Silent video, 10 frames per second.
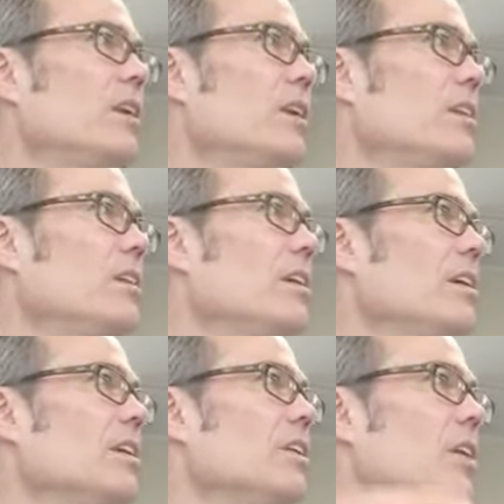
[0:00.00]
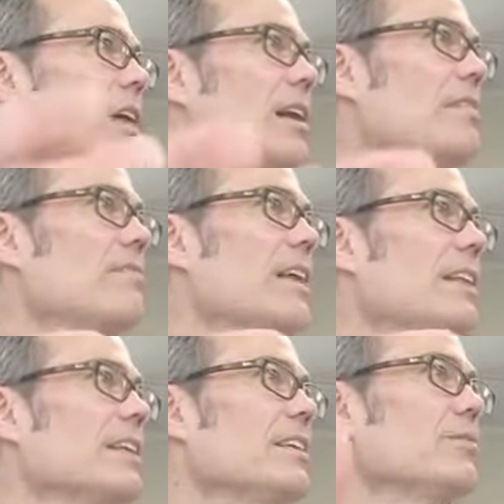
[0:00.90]
then, you know, I
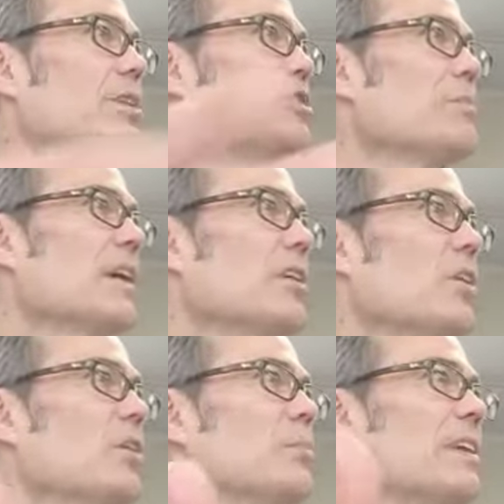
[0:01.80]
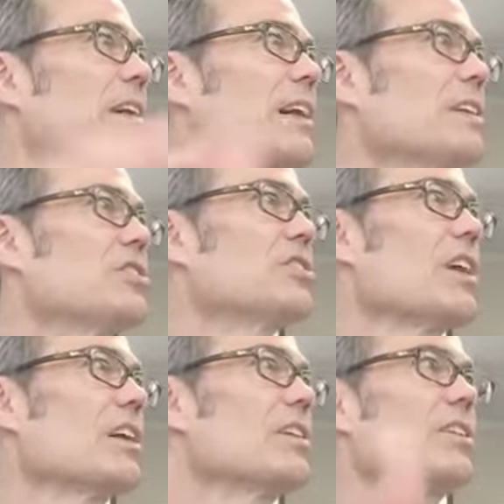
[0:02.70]
finally reached my goal, play college
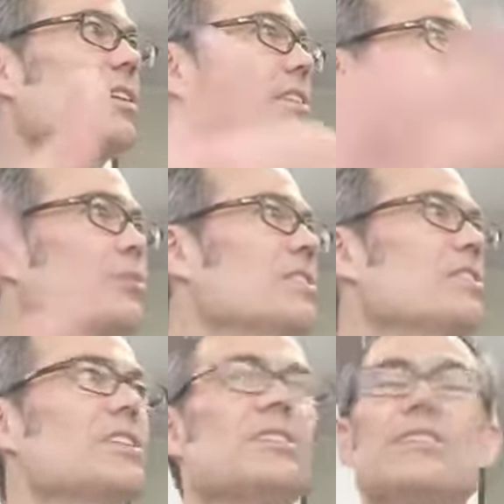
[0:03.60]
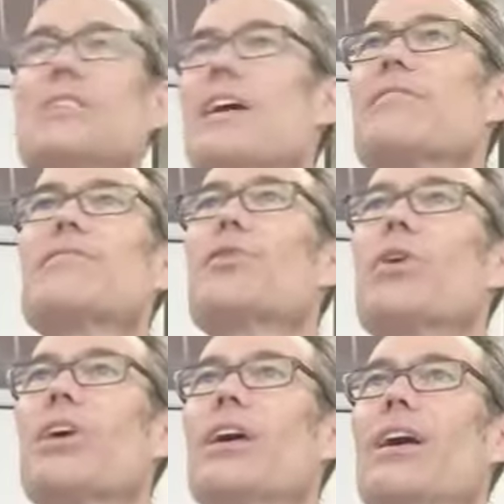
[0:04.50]
soccer, and 3 seasons out of
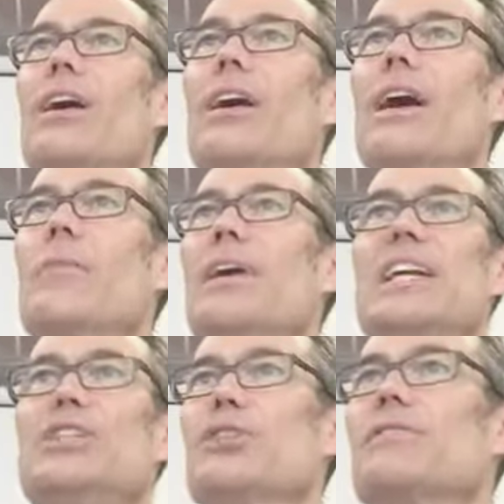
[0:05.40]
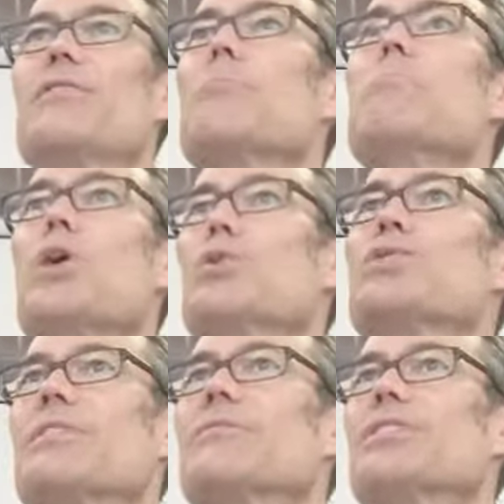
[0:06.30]
4, I'm injured for
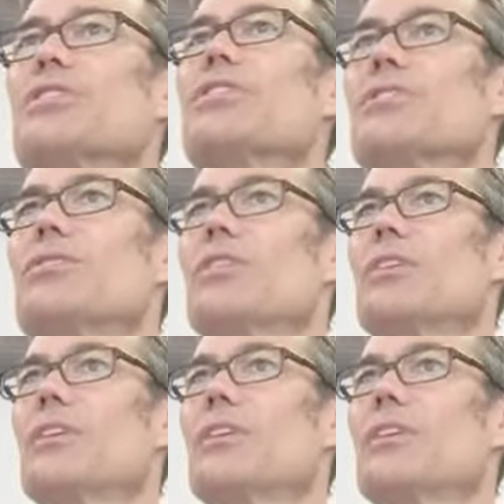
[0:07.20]
most of the season.